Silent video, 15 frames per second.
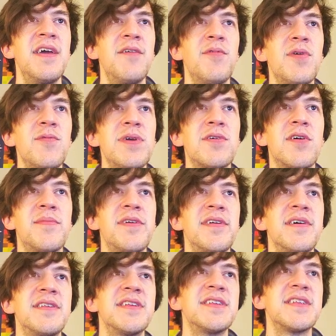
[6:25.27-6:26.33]
And what weak armor
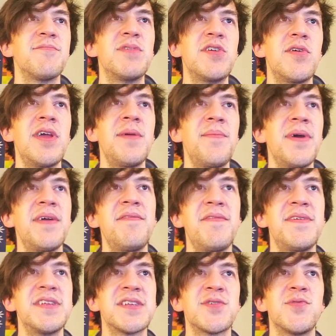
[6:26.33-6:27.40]
does is when you're hit by a
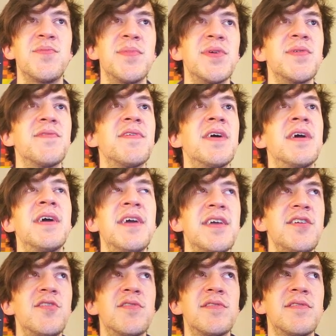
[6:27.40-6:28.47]
physical move,
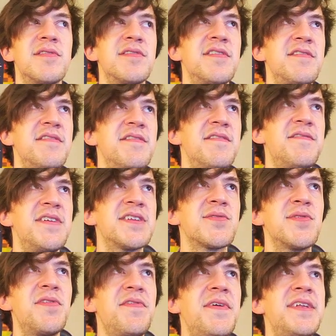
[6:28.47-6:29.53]
your
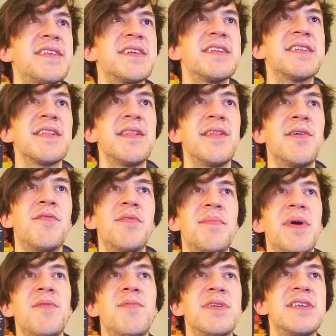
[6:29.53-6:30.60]
physical defense gets lowered
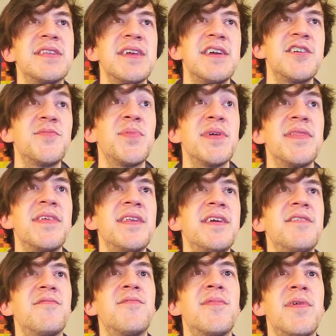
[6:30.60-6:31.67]
by 1 stage, but then
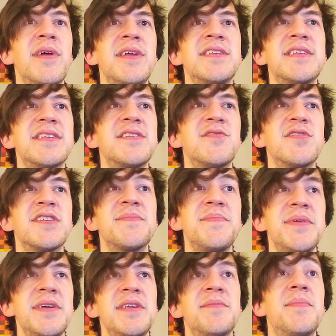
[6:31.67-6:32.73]
it raises your
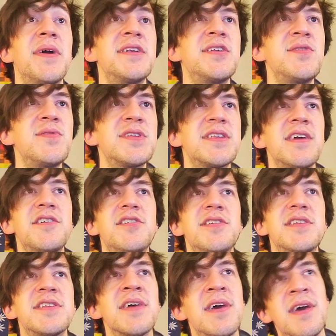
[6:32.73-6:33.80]
speed by 2
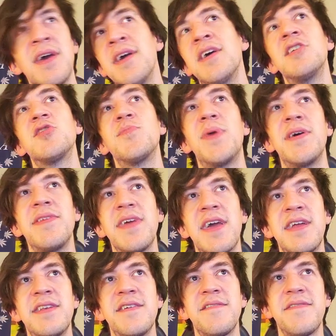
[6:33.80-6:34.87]
stages. So by the
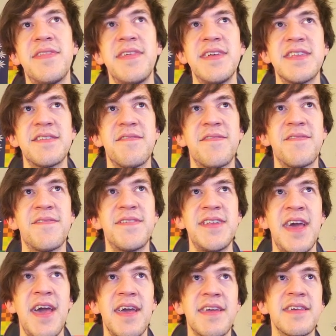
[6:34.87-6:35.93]
end of this
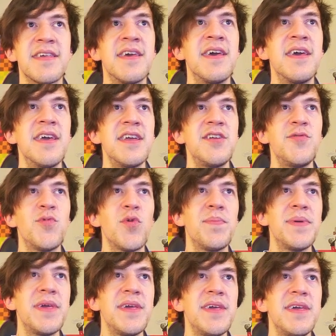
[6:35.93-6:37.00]
tech, you will
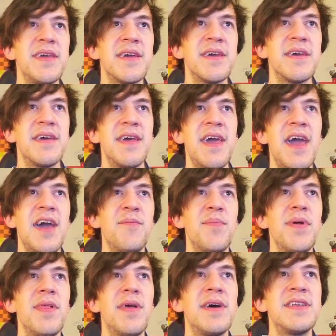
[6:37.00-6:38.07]
be at
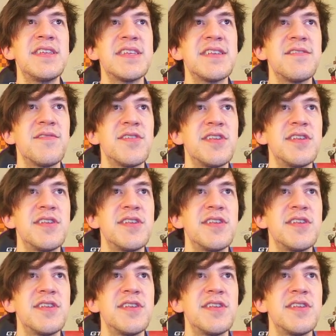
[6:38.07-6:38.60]
plus